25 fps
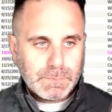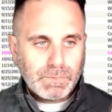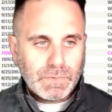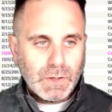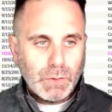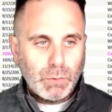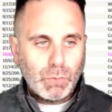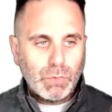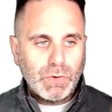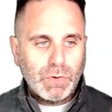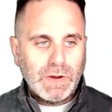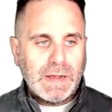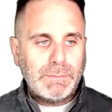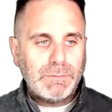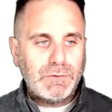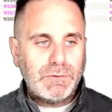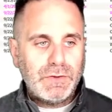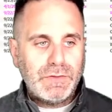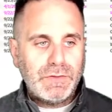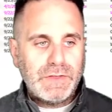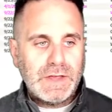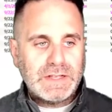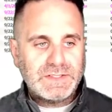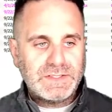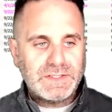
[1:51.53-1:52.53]
We'll grab
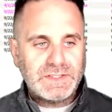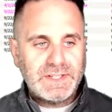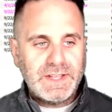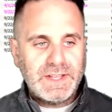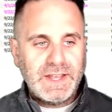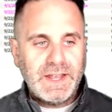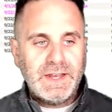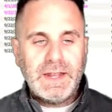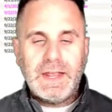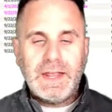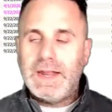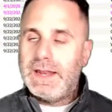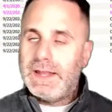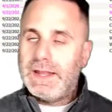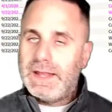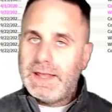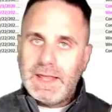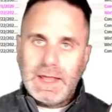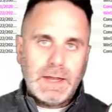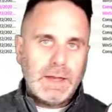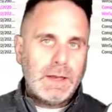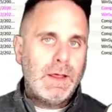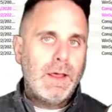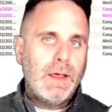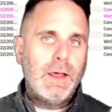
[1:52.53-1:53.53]
two thousand ten. And
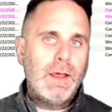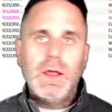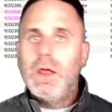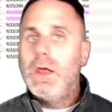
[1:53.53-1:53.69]
again,